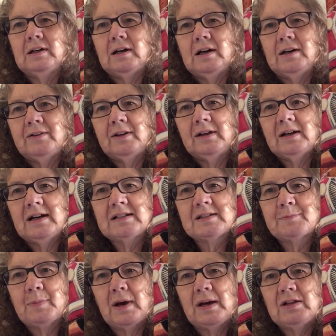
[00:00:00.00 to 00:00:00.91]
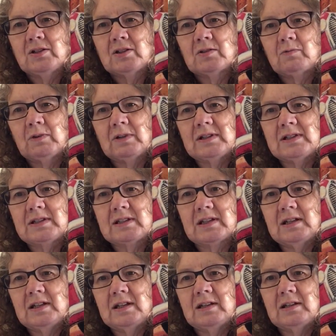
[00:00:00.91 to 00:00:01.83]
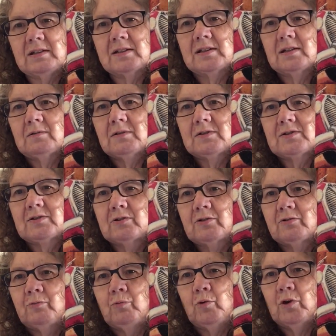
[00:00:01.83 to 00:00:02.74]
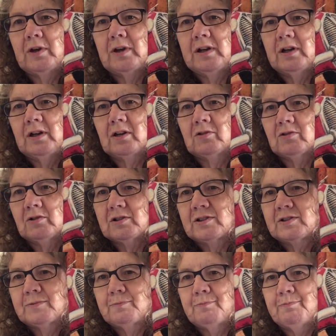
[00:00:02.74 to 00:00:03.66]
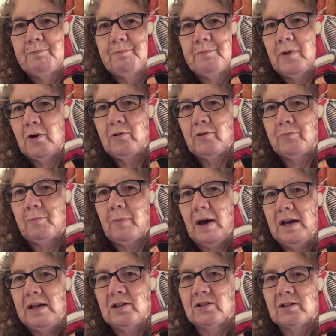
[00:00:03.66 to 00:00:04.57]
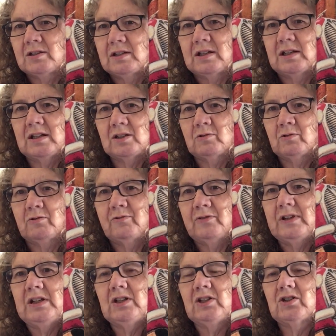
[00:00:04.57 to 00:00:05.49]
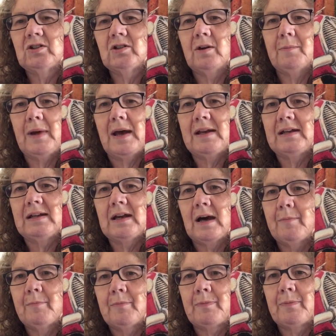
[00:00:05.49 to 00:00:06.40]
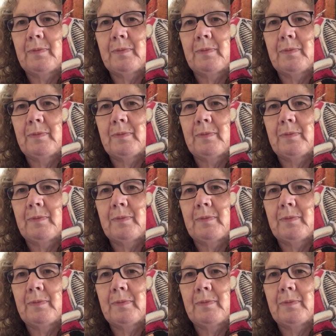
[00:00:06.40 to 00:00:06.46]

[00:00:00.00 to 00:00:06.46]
and the last page is really skinny, so I was sort of working across both pages to get to a finish, and I'm adding up